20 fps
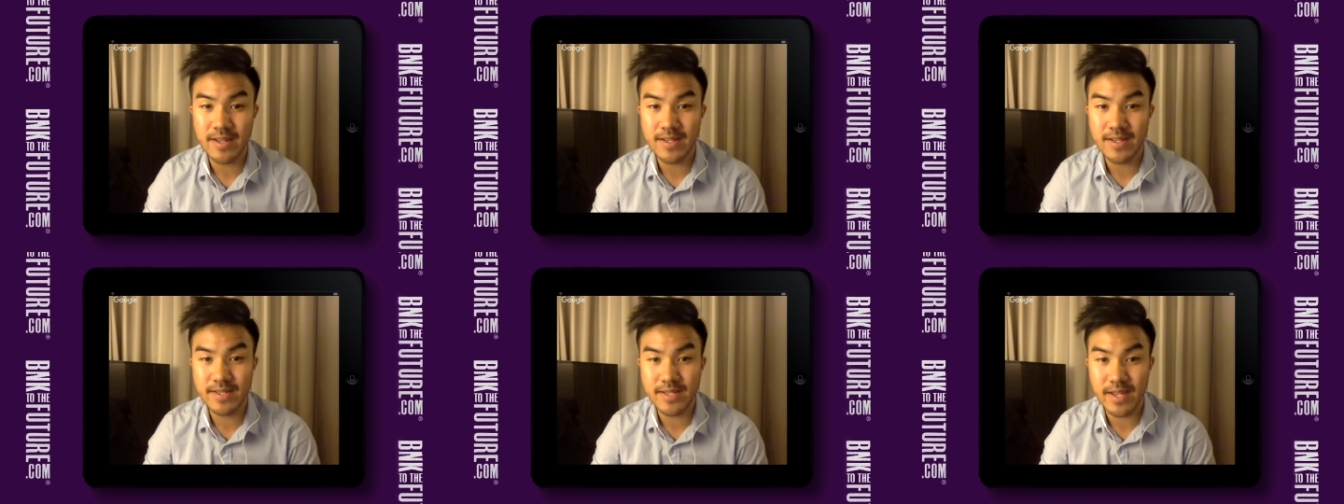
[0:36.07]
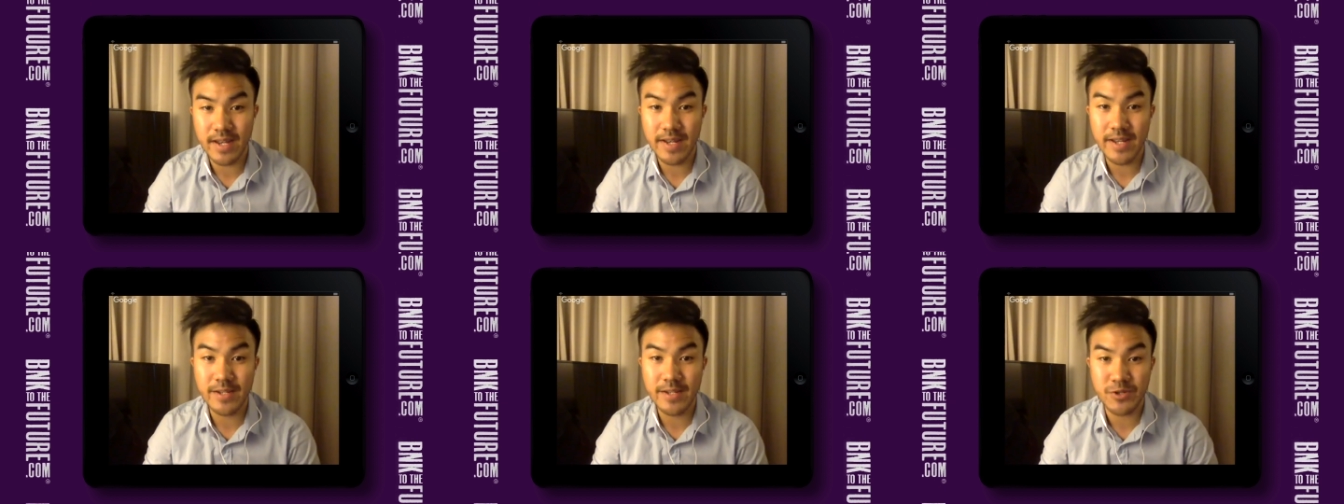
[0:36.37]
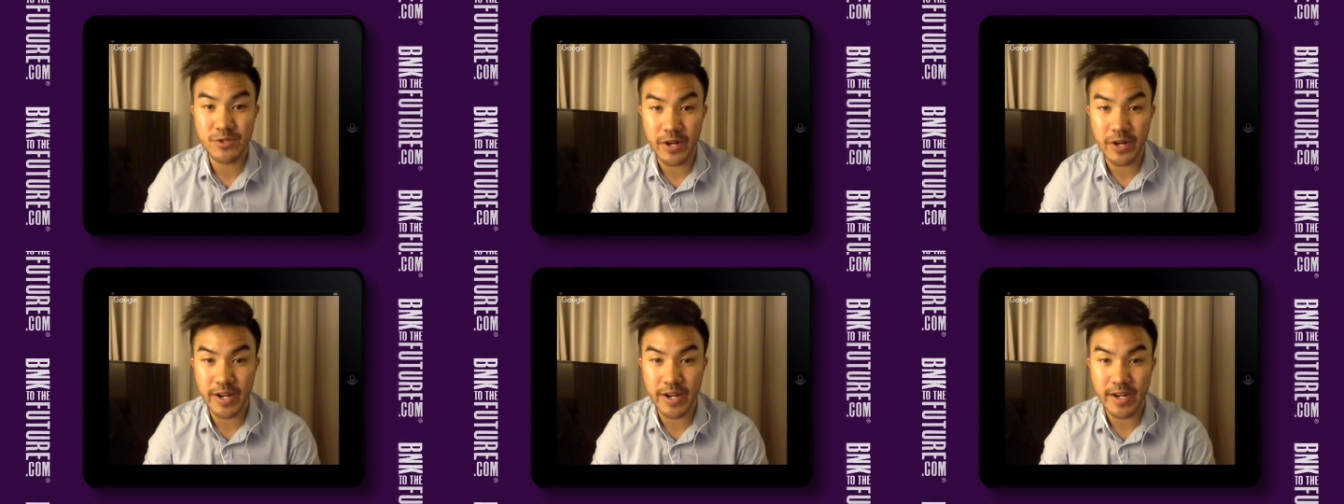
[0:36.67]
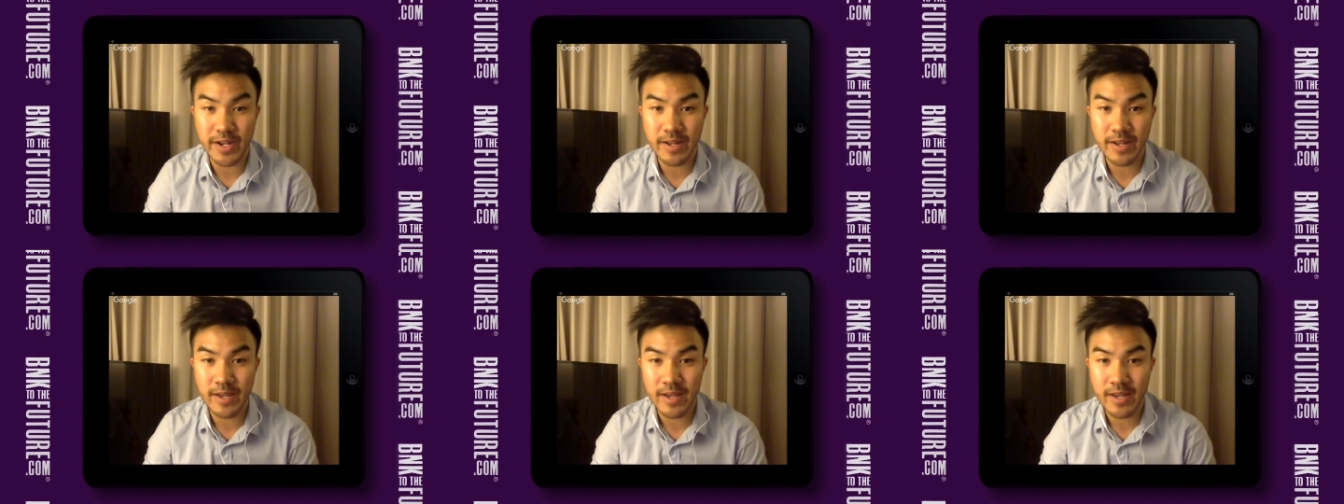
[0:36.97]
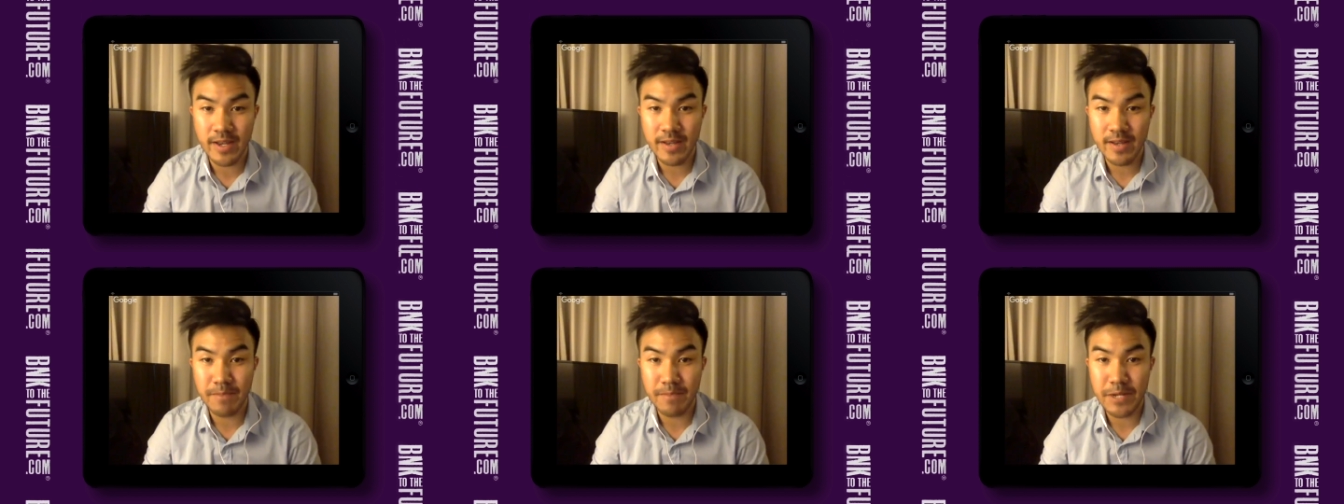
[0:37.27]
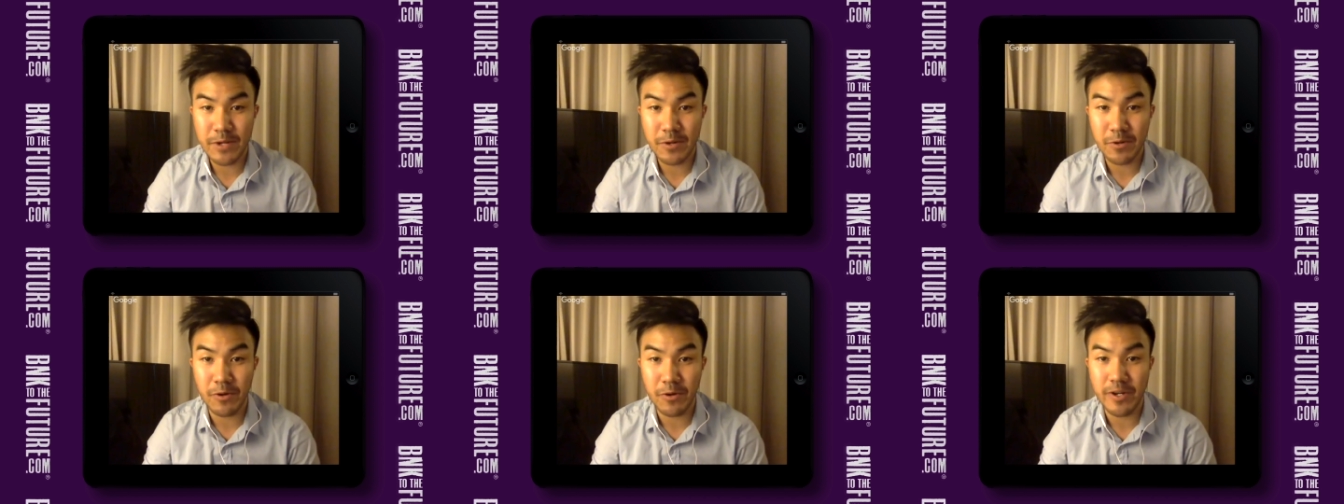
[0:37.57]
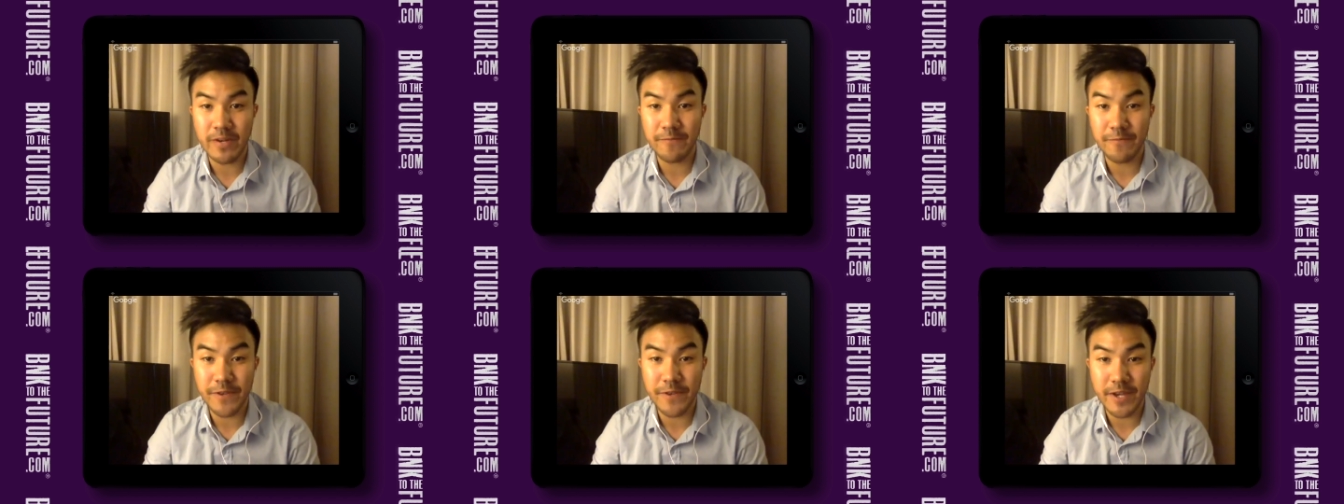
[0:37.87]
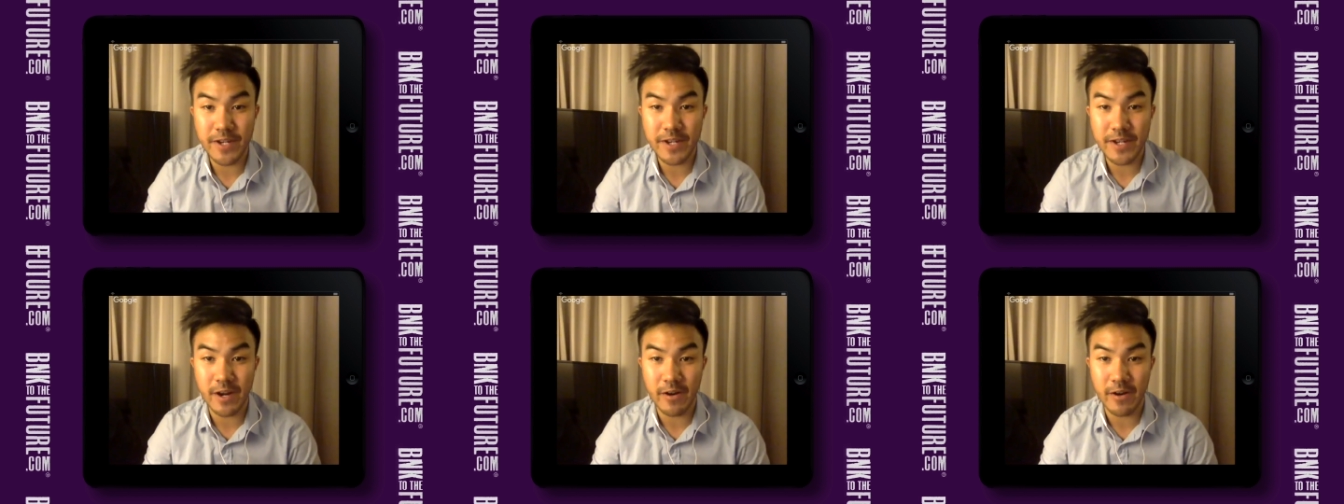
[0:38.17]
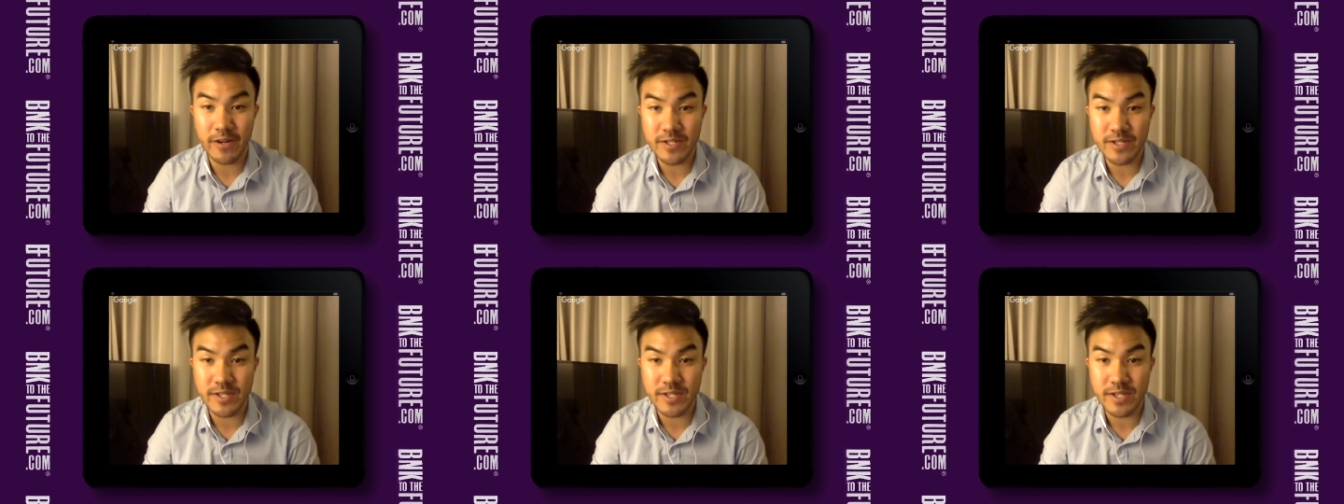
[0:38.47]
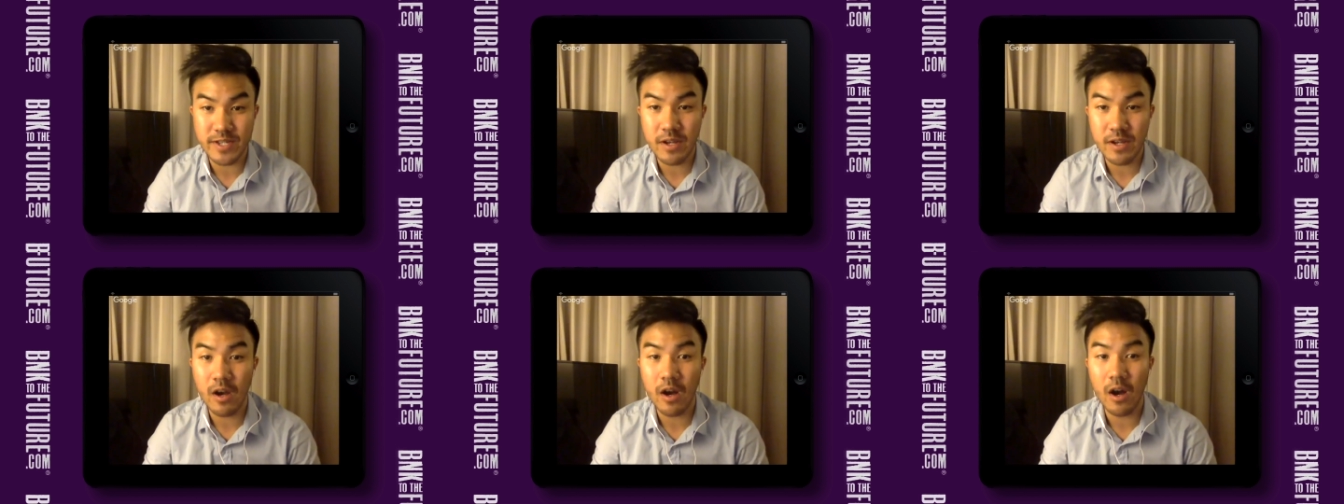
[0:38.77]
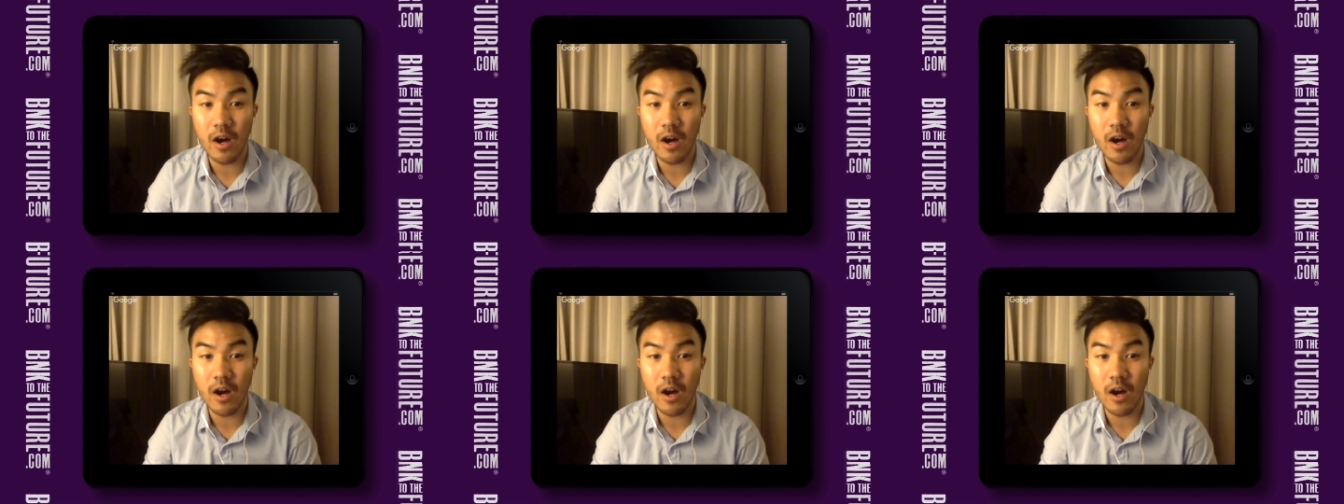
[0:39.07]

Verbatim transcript: send and trade Bitcoin and fiat currency